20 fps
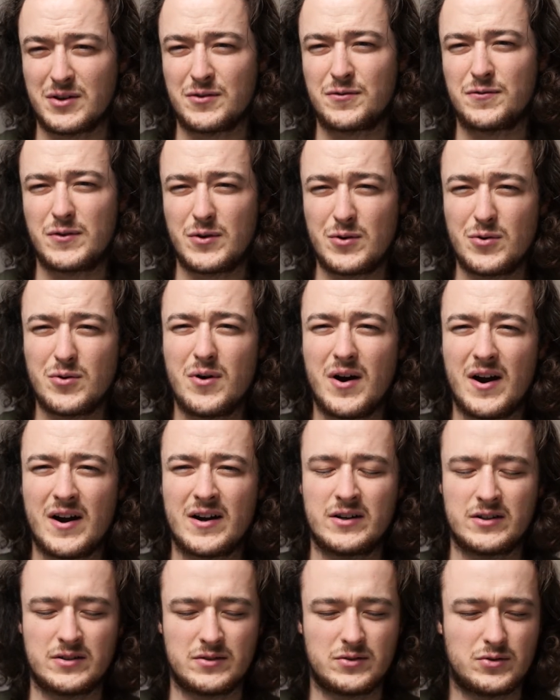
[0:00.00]
if you
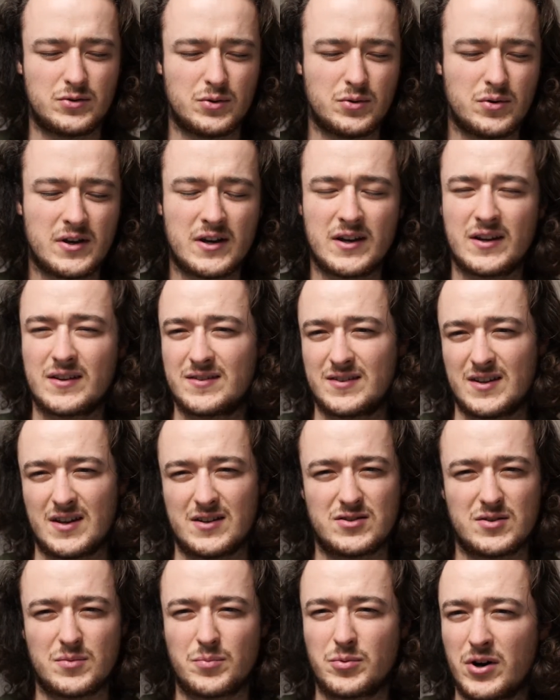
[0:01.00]
are doing
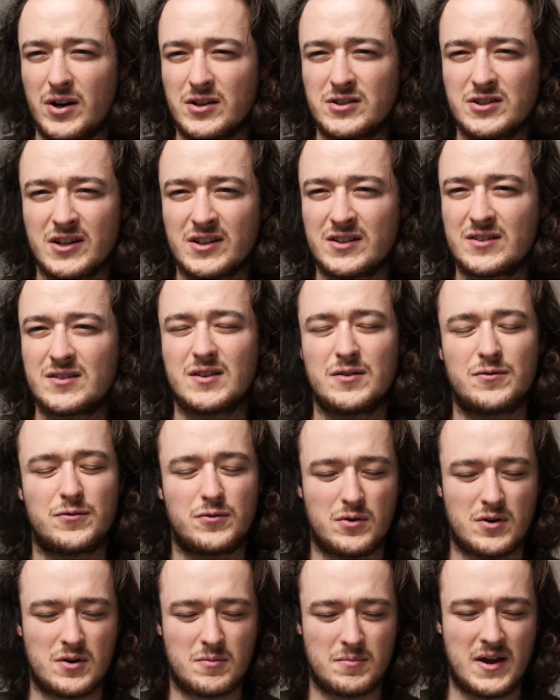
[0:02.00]
such a project if
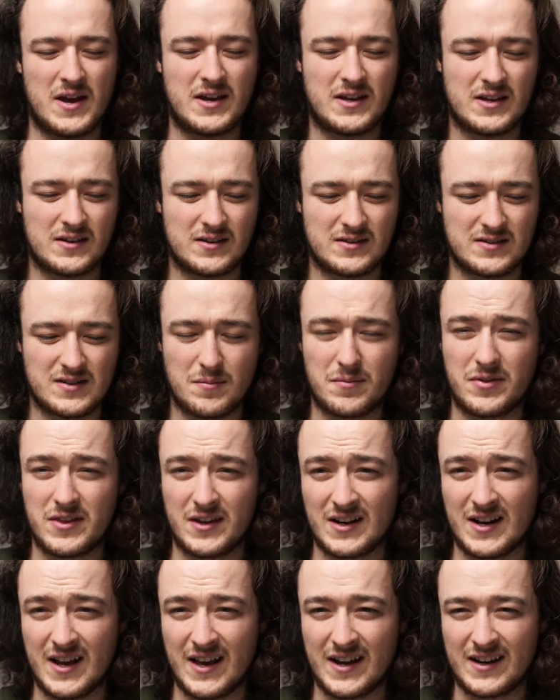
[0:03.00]
you are making
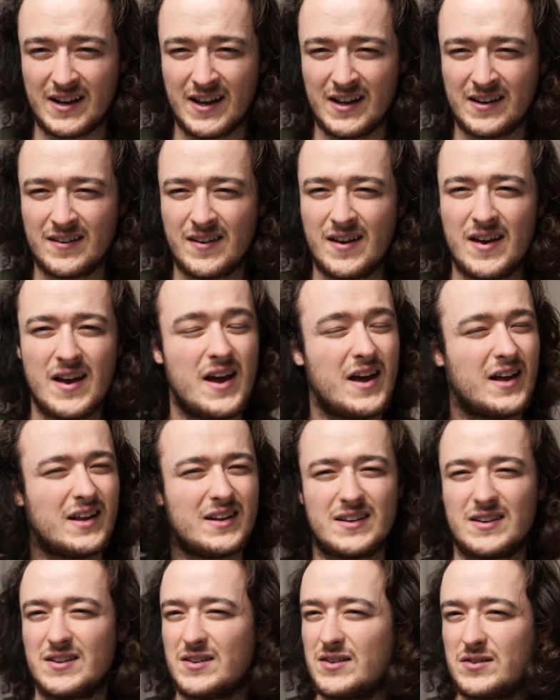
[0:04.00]
something like that
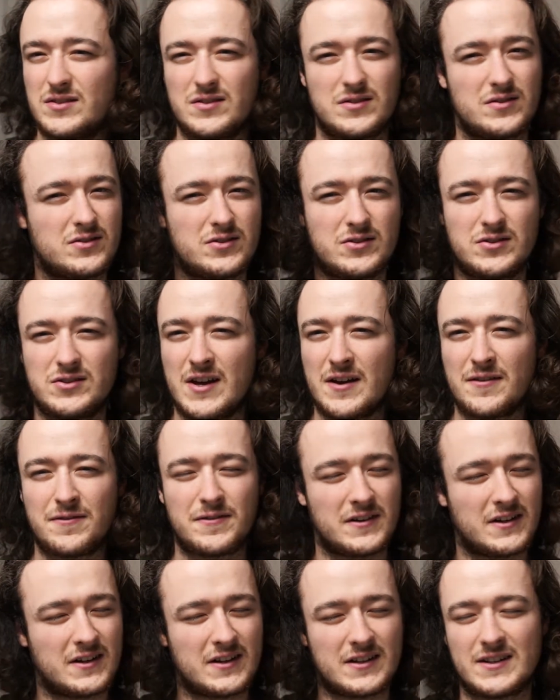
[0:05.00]

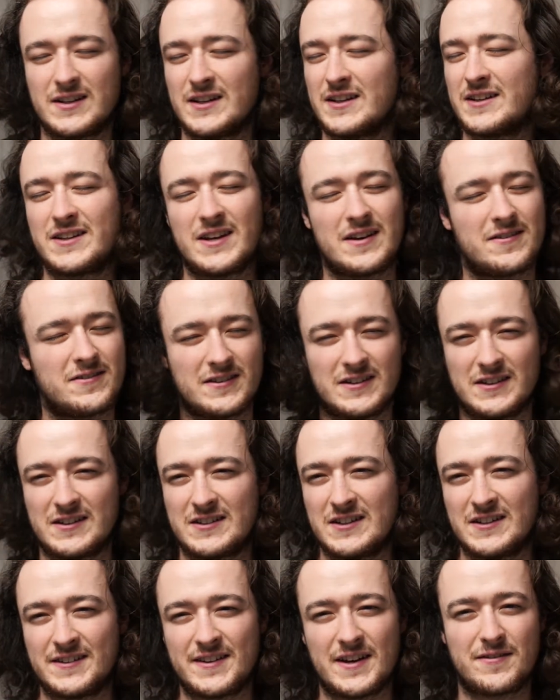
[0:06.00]
definitely,
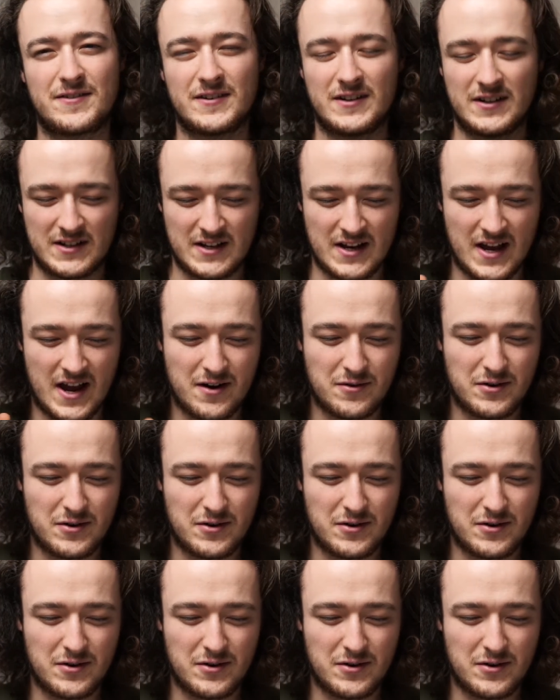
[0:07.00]
definitely, definitely. I